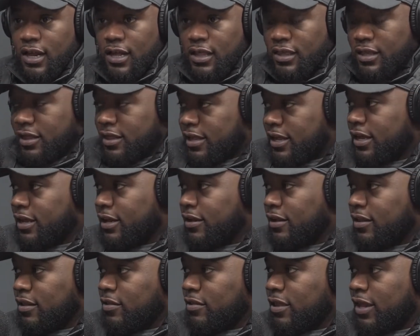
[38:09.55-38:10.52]
The thing
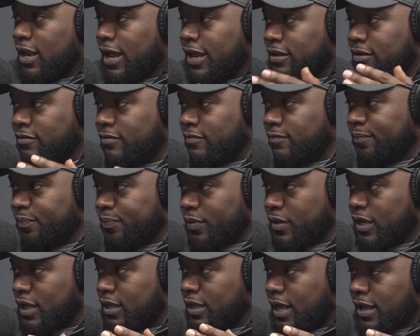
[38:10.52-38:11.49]

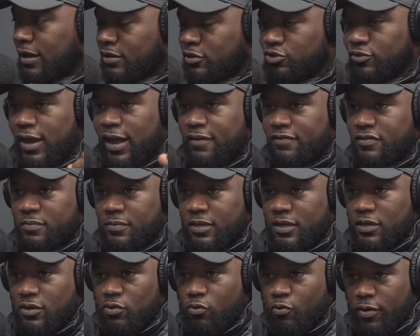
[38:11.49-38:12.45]
that drives me
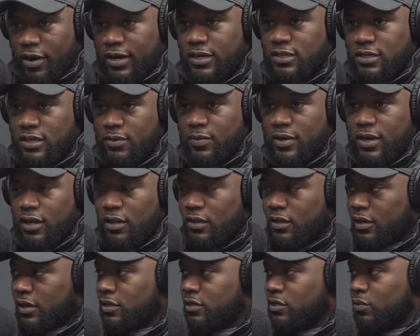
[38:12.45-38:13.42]
crazy when I
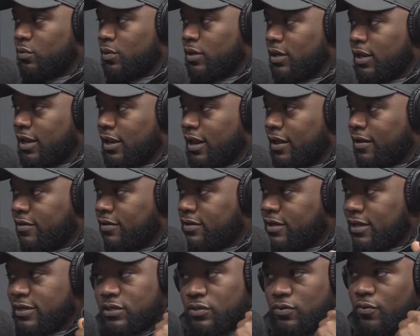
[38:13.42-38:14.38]
look at someone and they're
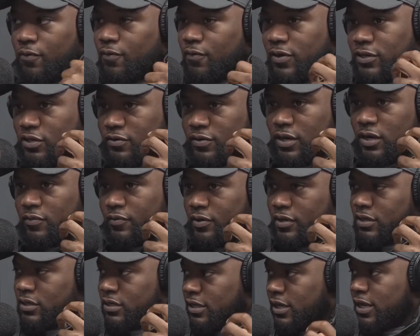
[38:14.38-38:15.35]
so frustrated in real
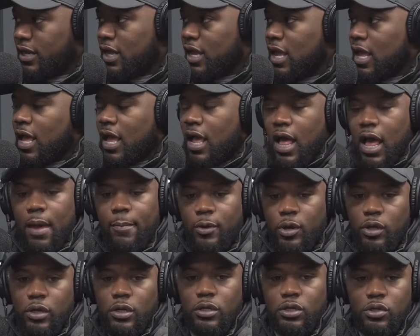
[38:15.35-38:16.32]
estate, I'm
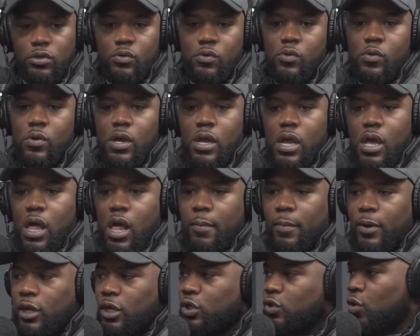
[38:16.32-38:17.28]
gonna do
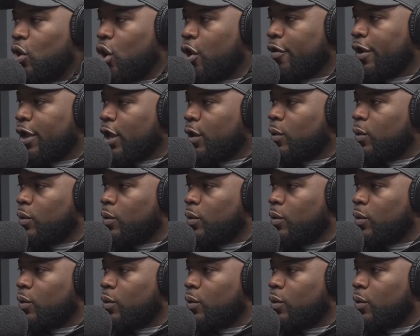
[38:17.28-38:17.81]
REO.